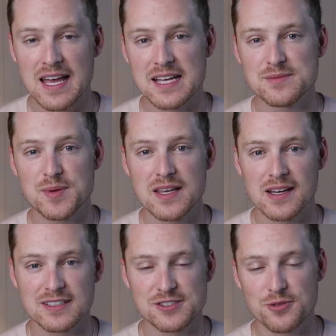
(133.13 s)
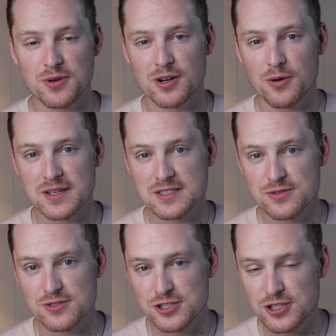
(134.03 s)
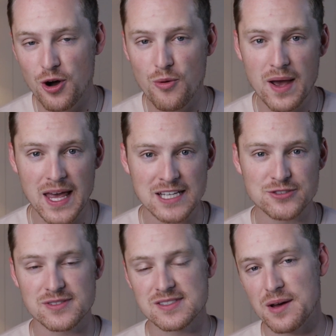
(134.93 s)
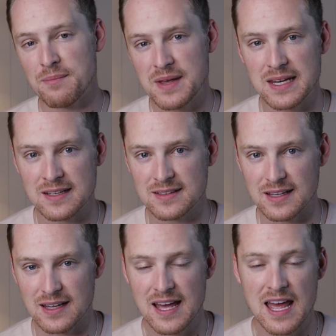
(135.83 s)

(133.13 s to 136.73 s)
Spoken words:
is because you are going to show interest immediately.